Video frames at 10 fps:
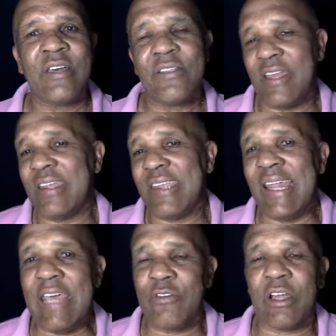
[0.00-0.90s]
say they
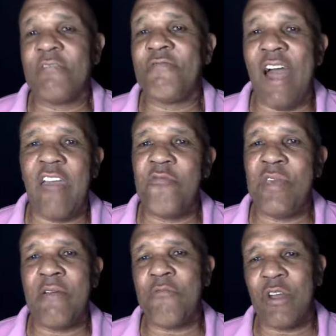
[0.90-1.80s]
leave work at 5
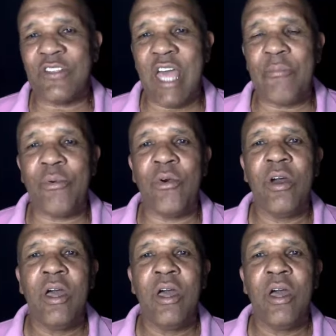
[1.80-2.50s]
p.m., for example,